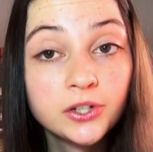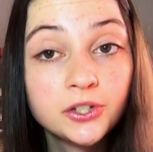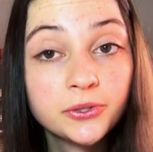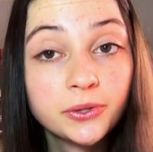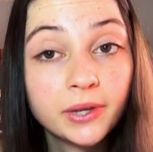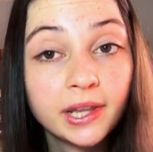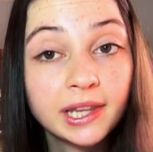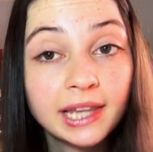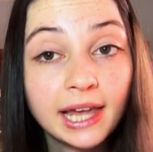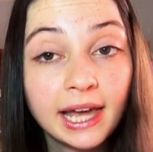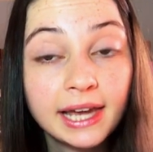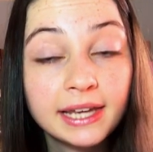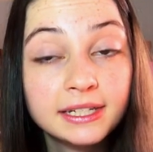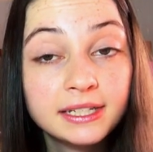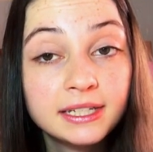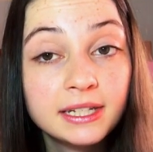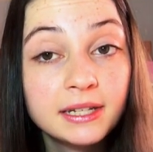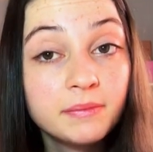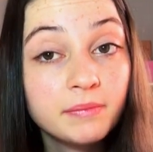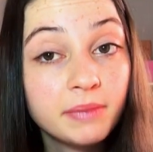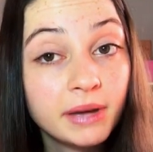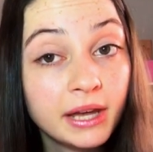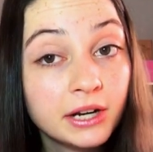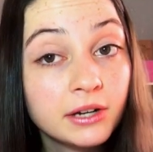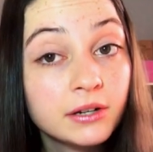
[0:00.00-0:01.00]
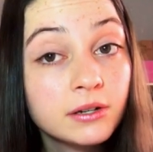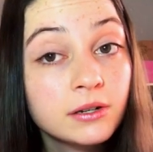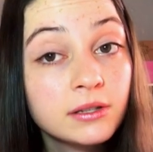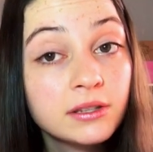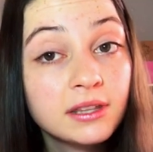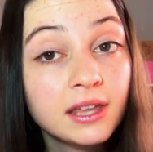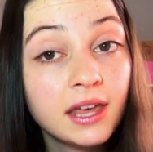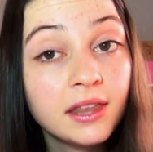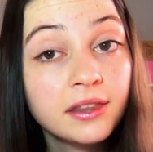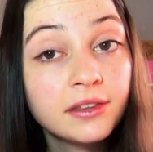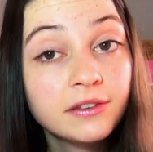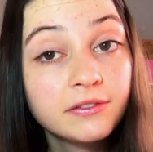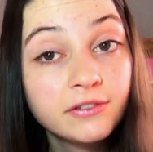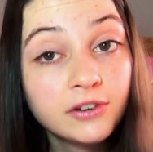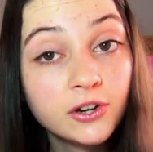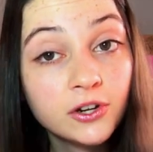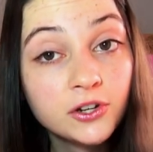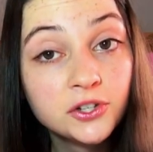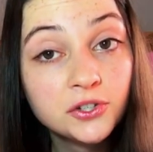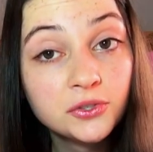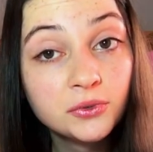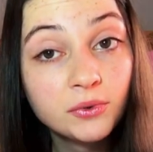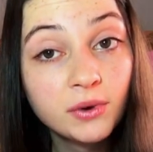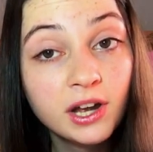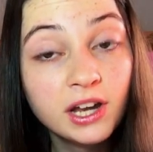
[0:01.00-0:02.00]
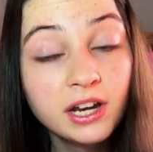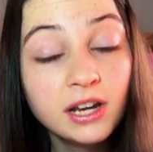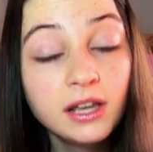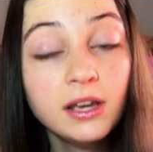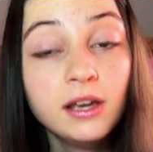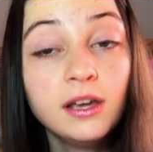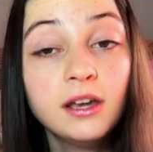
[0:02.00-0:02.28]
so I liked it better than the first one,